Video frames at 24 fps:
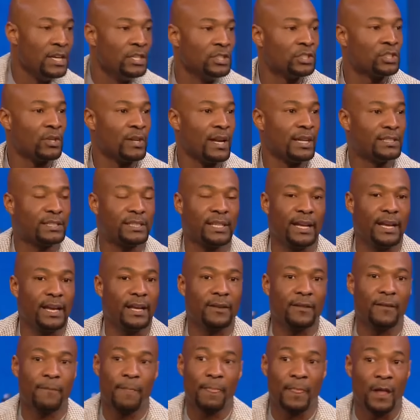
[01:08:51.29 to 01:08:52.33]
So they
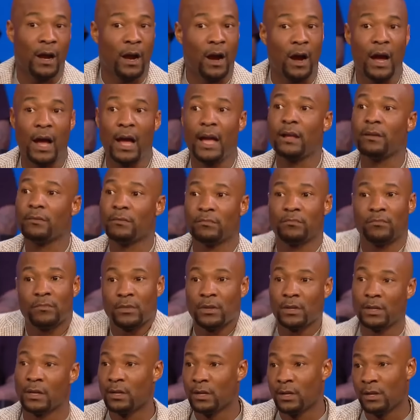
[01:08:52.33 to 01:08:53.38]
said, all right,
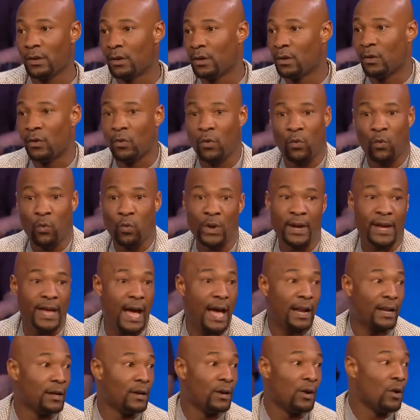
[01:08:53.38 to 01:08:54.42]
we
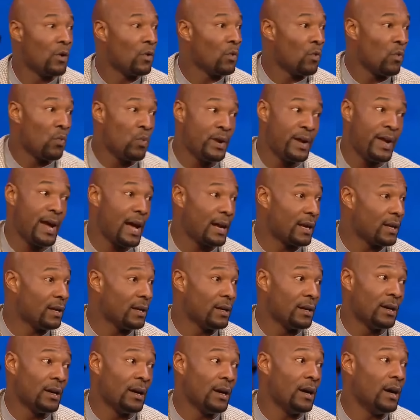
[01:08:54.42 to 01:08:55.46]
got to, we got
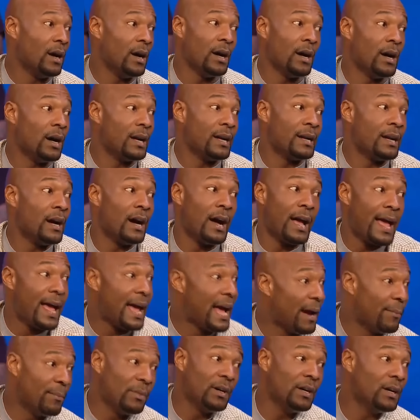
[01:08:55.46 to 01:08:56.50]
to, Uh, a, a
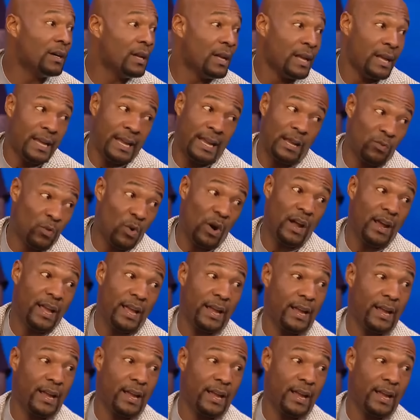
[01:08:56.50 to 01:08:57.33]
hammer in one